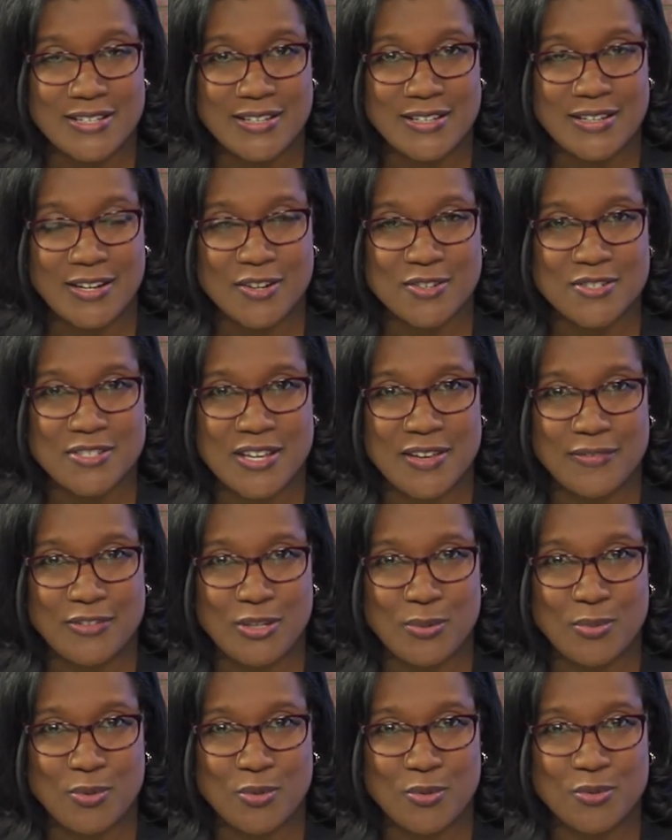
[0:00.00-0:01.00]
Our
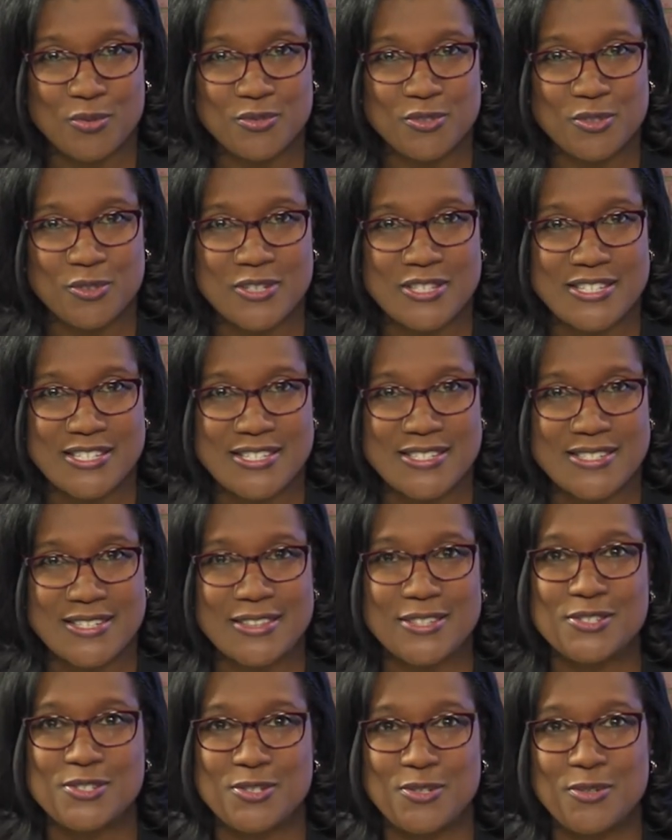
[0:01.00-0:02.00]
Stephanie Poole joins us
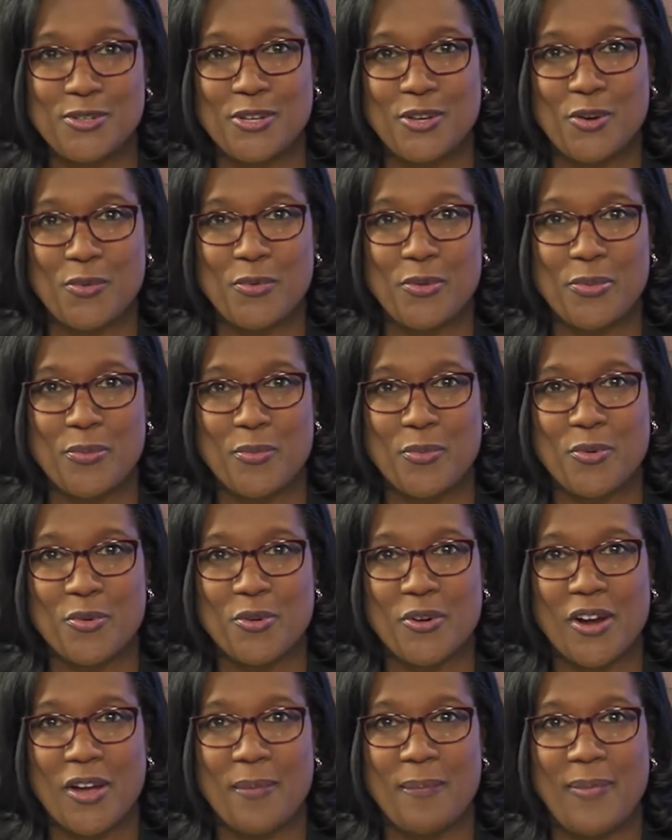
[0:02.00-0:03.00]
in the studio with
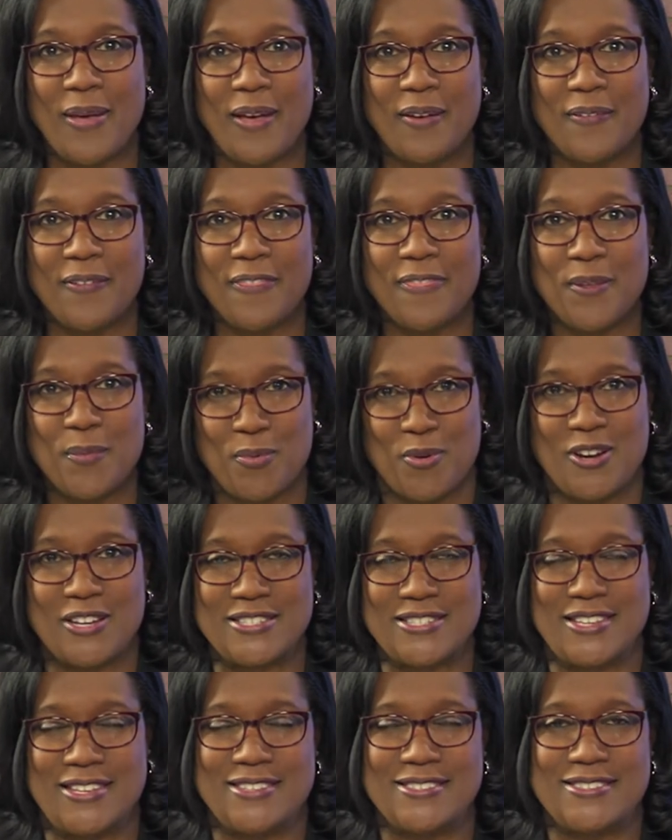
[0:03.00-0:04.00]
more about the
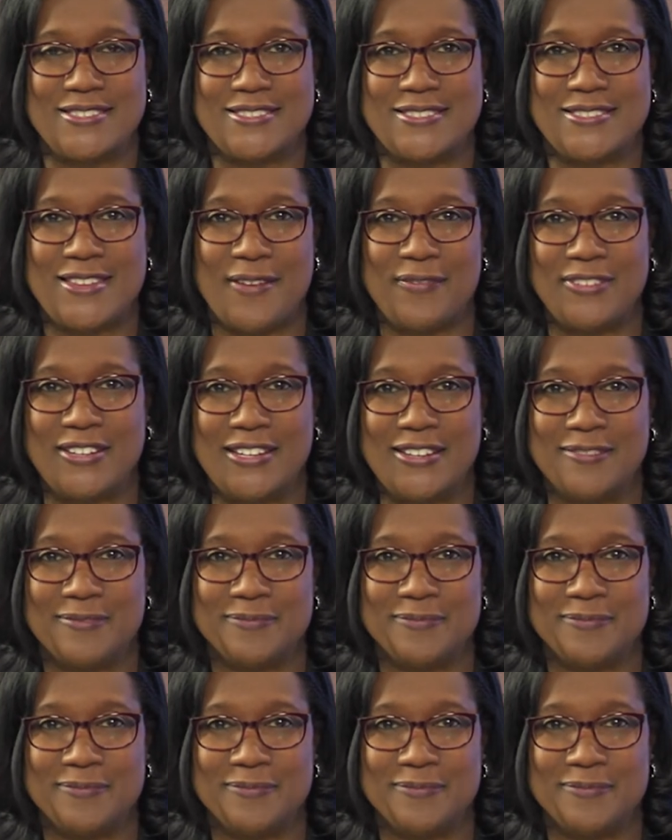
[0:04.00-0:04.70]
process. Stephanie.